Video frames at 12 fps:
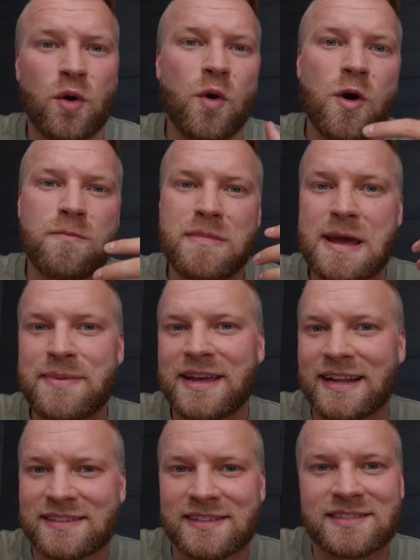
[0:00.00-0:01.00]
or
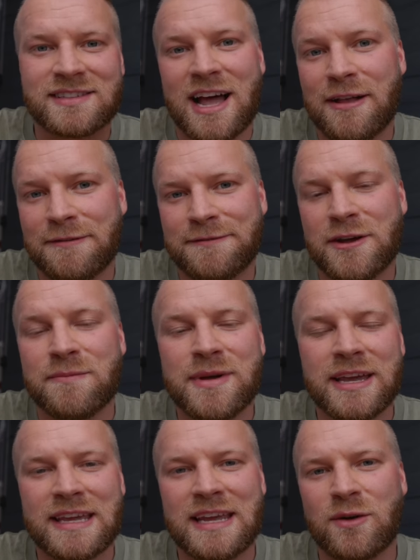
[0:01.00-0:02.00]
maybe it's the style of
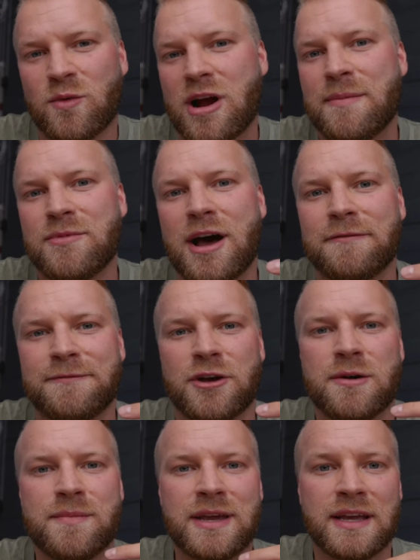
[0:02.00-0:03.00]
filmmaking where I'm not
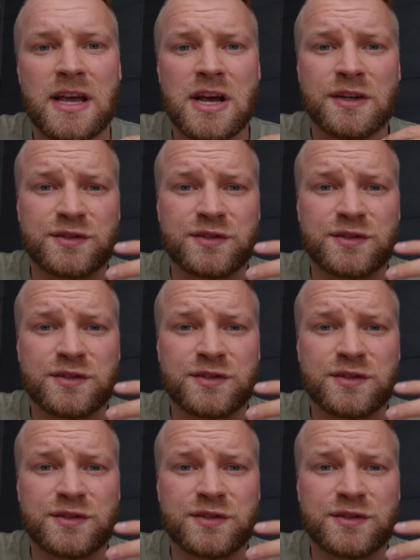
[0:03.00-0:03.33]
filming